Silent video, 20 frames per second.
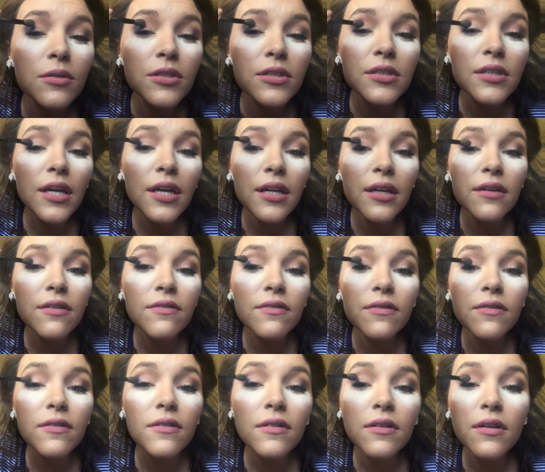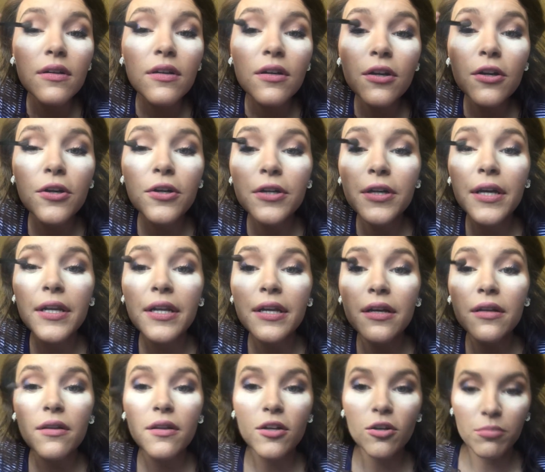Just kind of creating
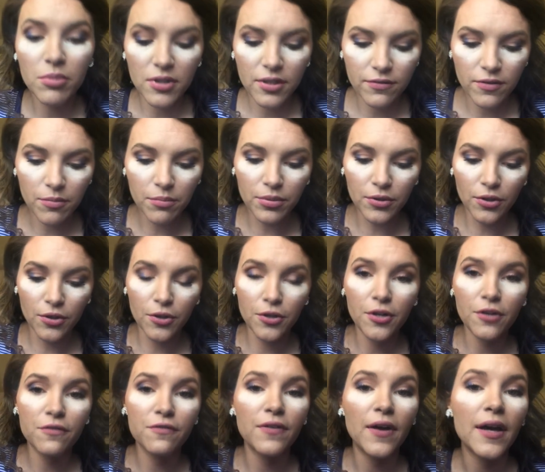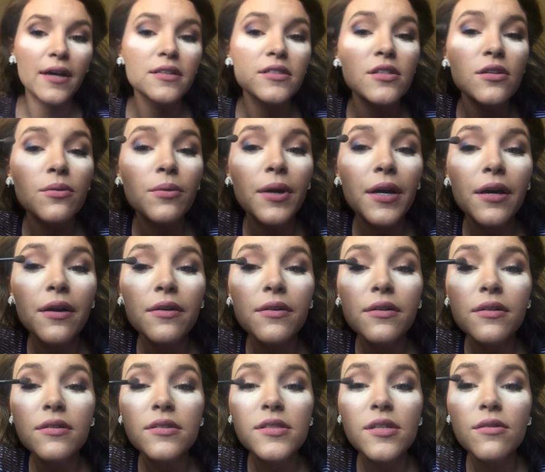a little bit of a blurred effect
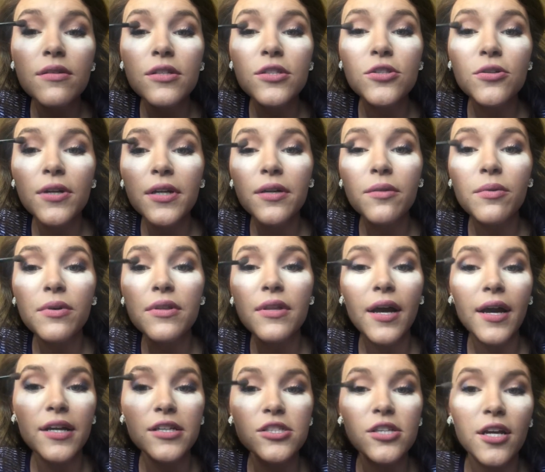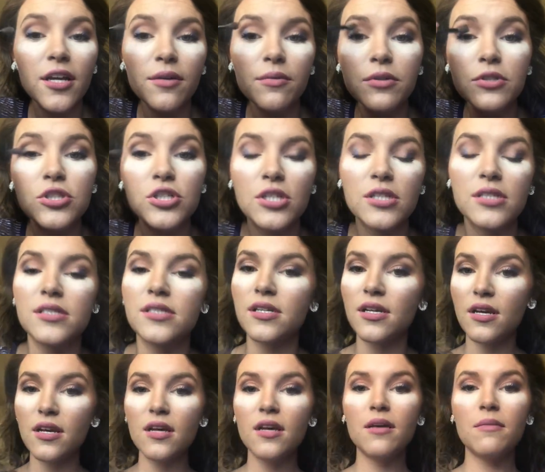around. So the trick with eyeshadow is just
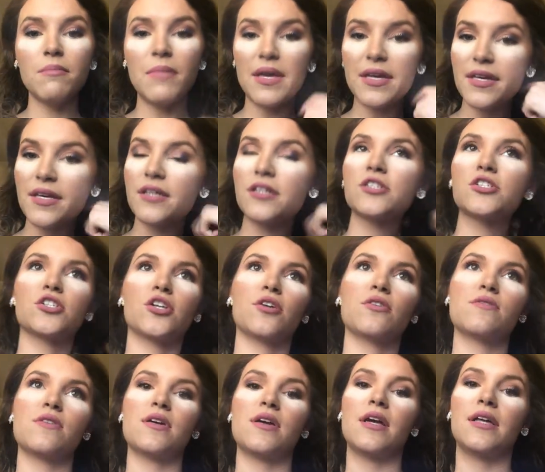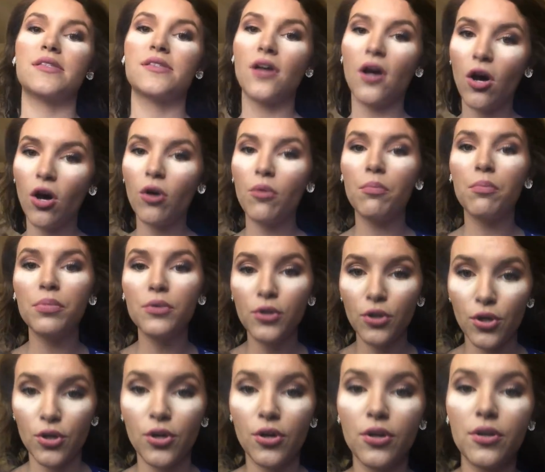making sure that it's all
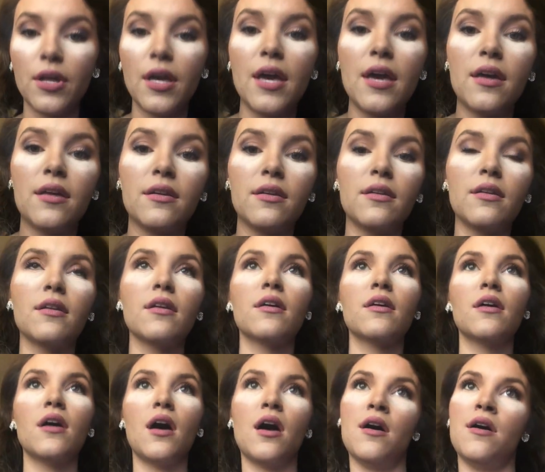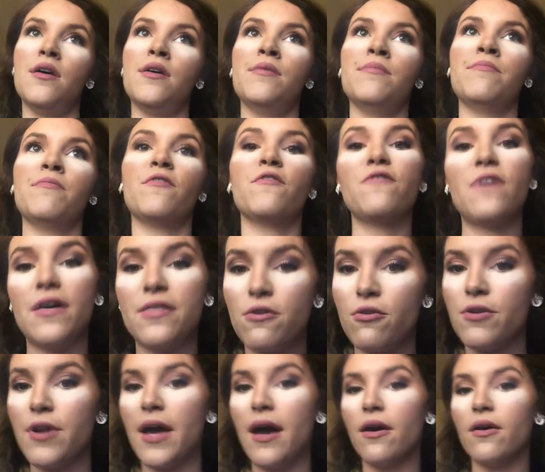blurred and
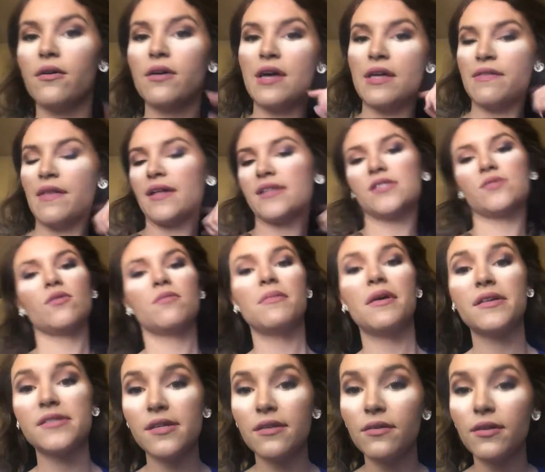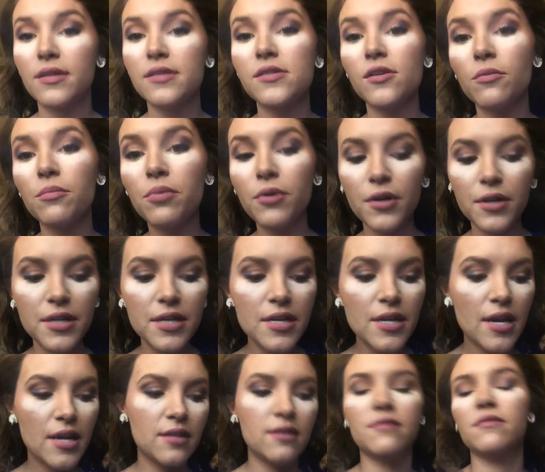feathered out, and that's what makes it look so
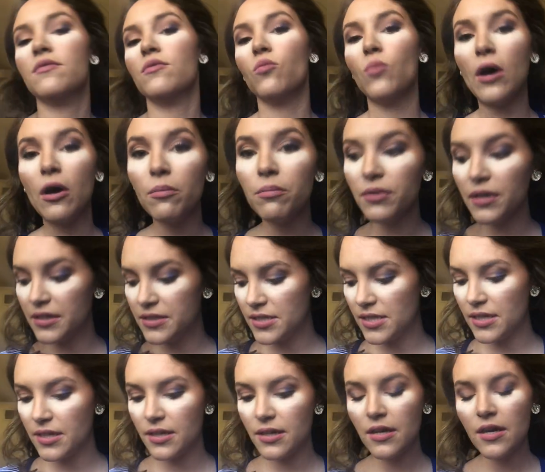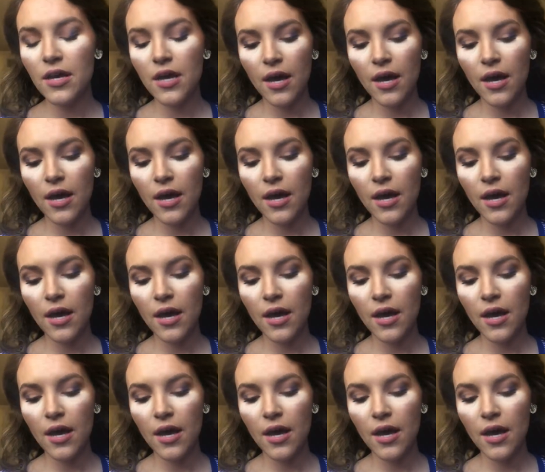pretty and well blended.